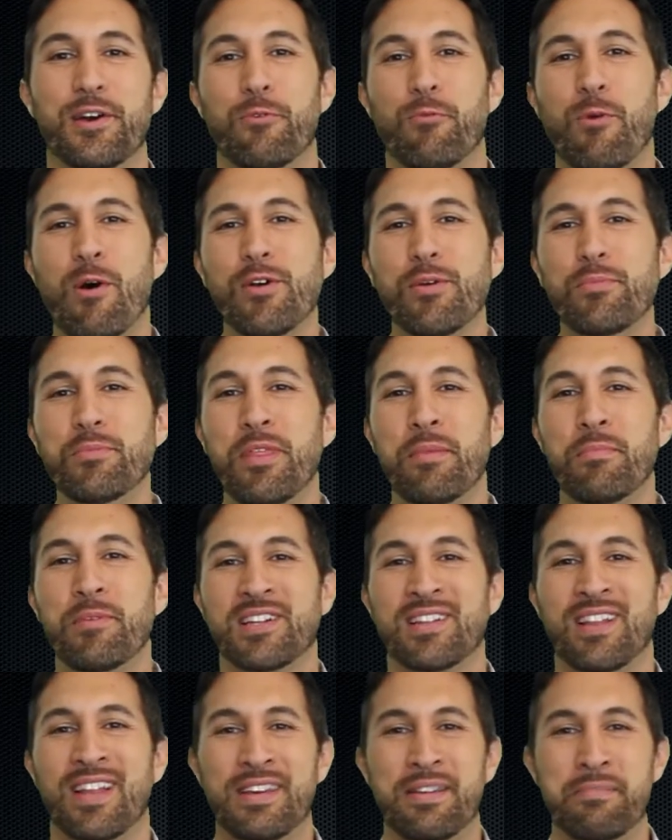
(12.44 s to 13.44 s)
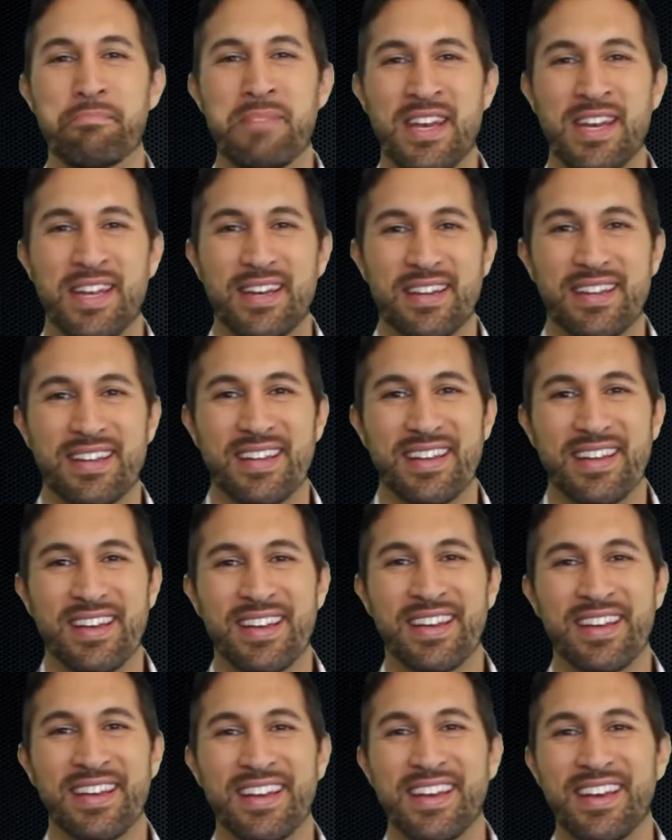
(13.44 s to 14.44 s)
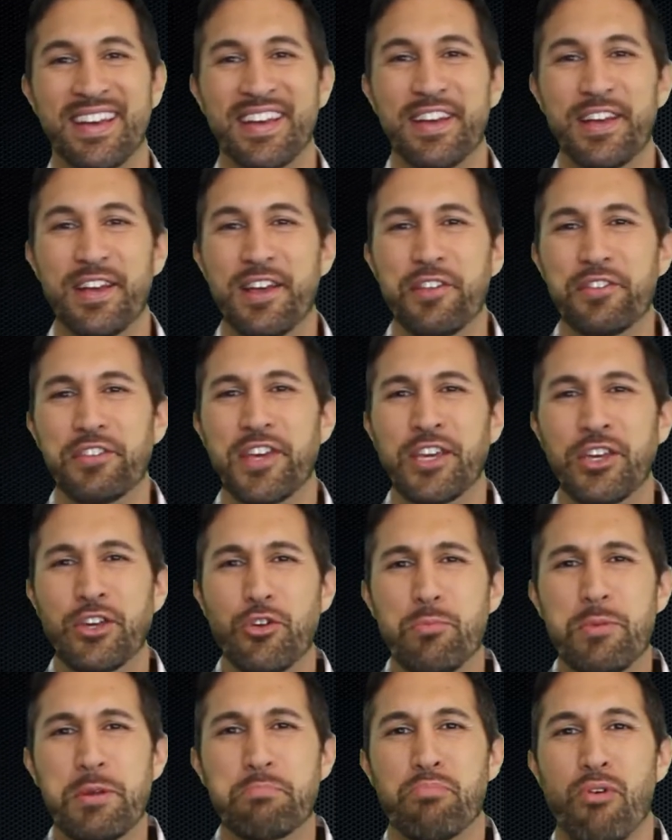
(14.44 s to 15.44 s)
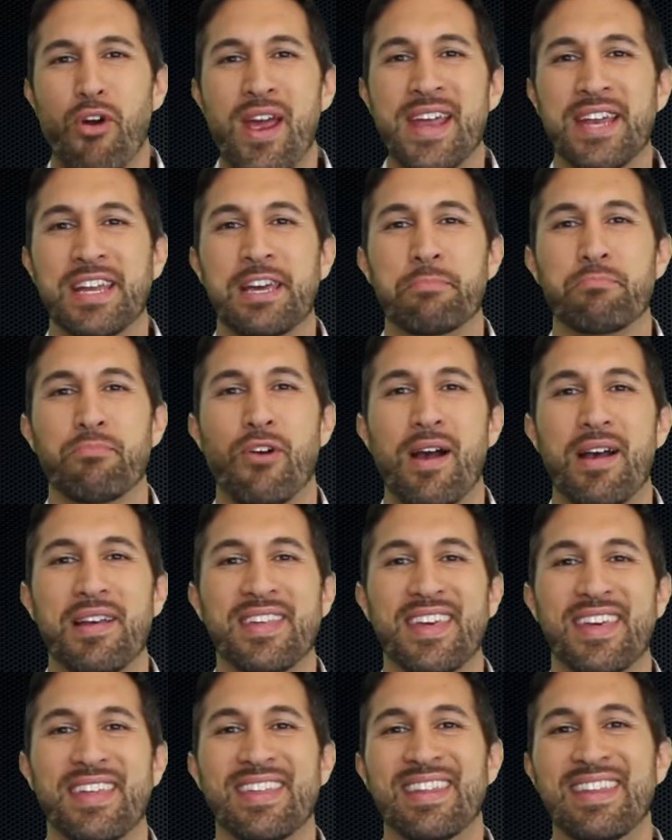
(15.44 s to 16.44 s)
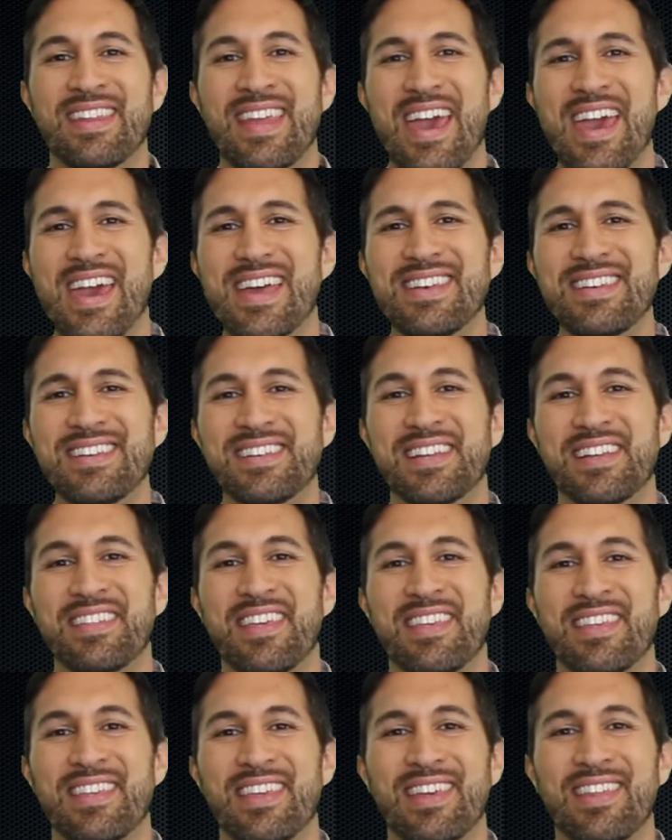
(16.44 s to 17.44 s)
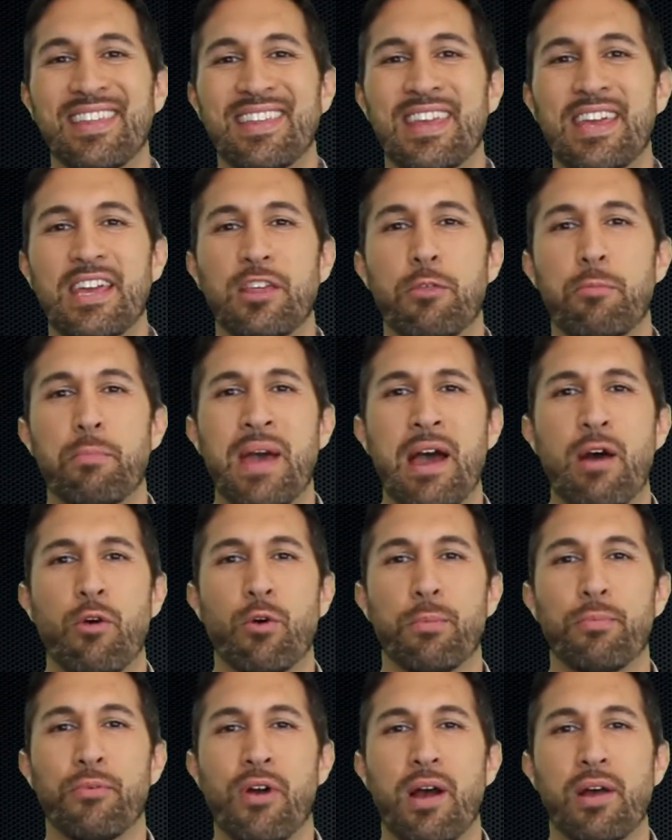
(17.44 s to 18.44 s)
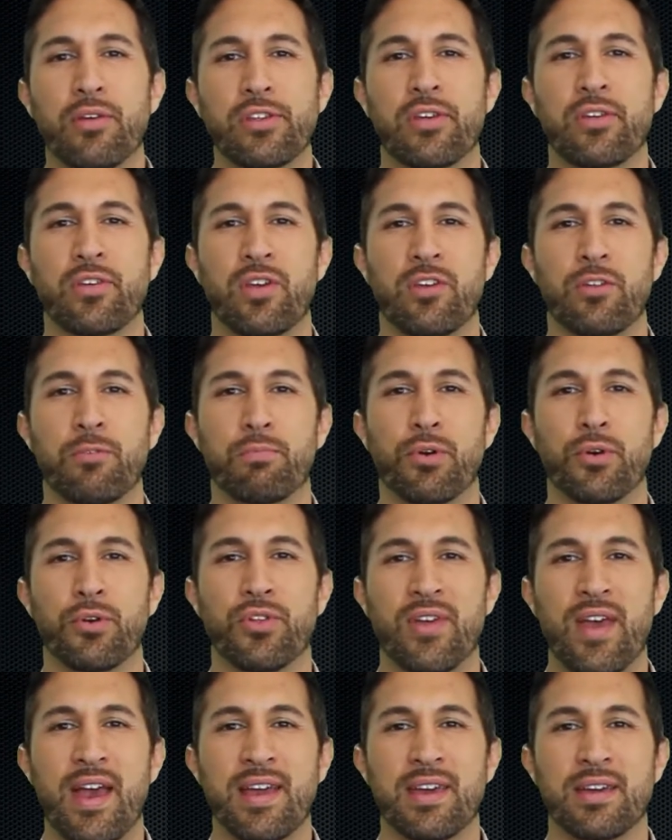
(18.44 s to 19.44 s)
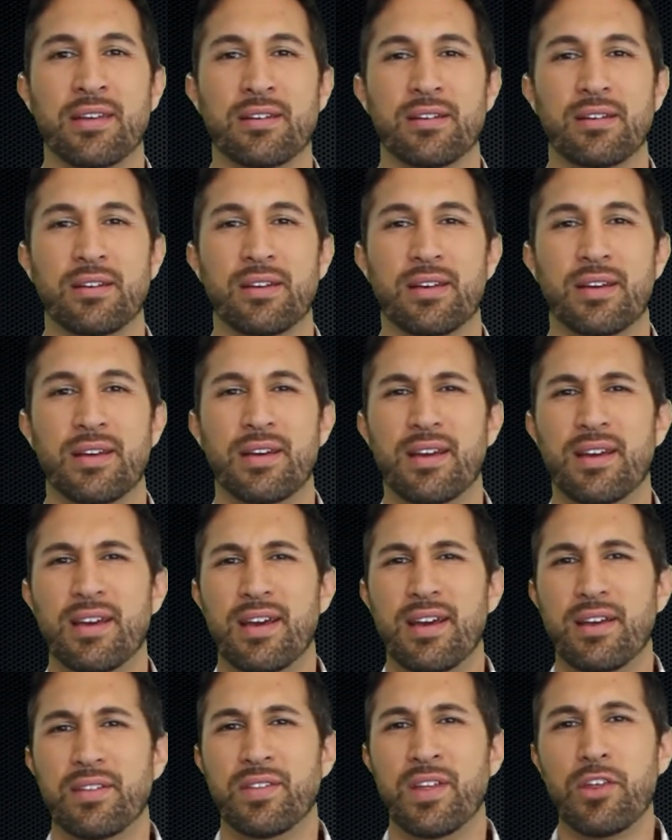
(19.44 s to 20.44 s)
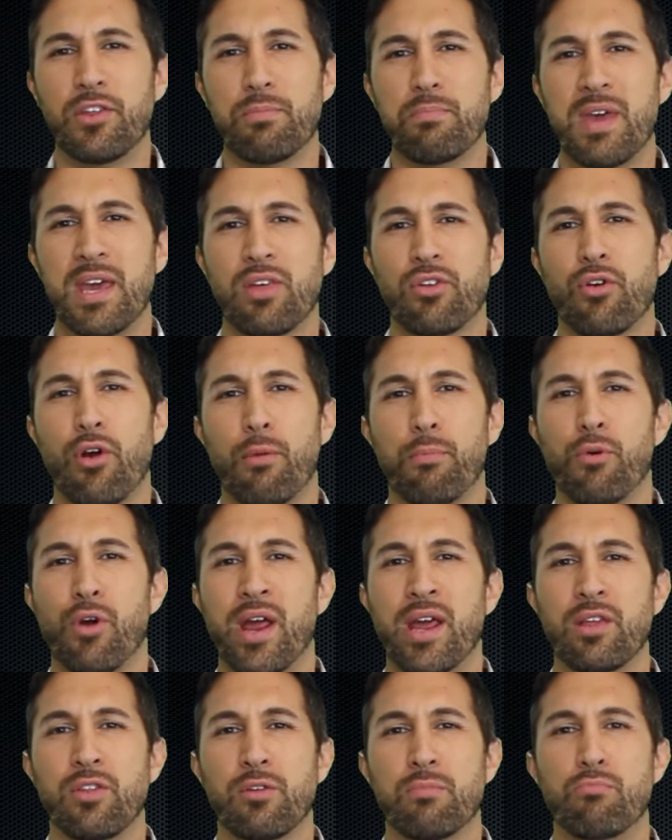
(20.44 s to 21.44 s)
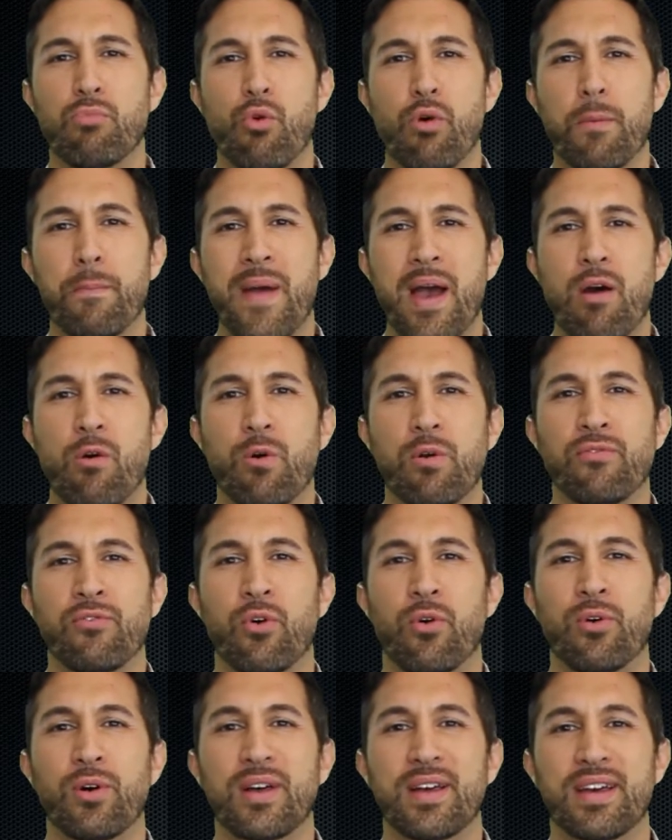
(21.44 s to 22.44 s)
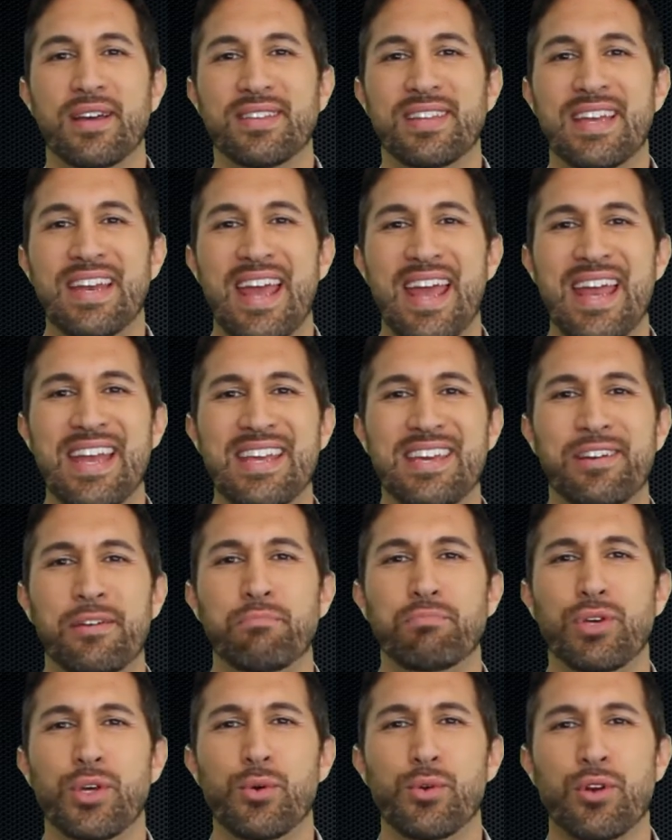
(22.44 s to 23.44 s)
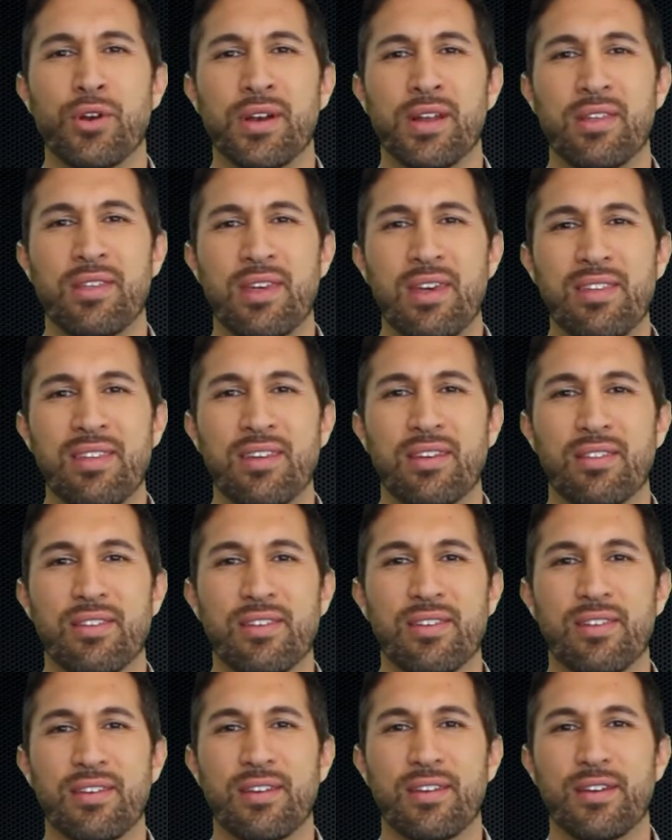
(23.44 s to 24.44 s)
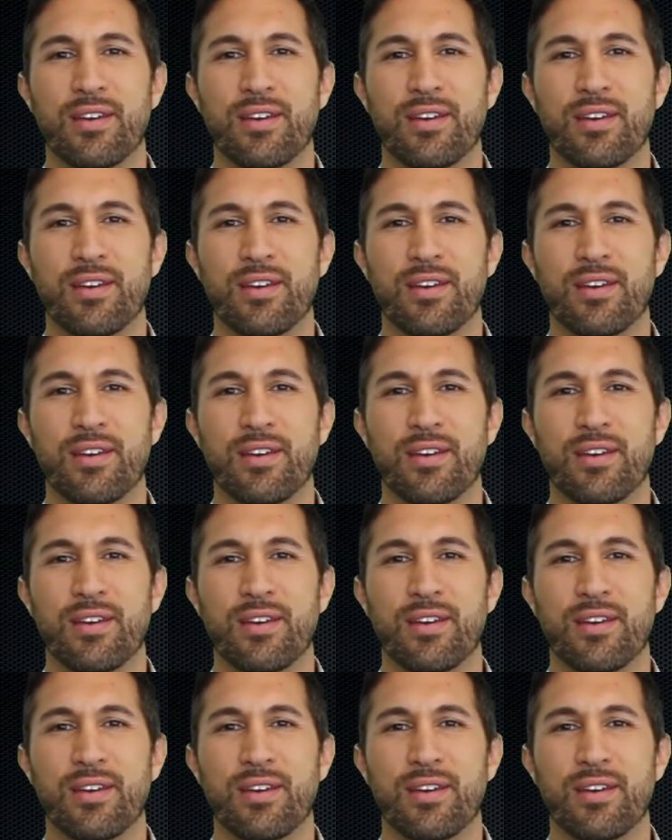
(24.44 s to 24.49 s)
Welcome to the Maclendon Minute. The human brain can process 10 to the 16th power processes per second. This makes our brains more powerful than any computer in existence.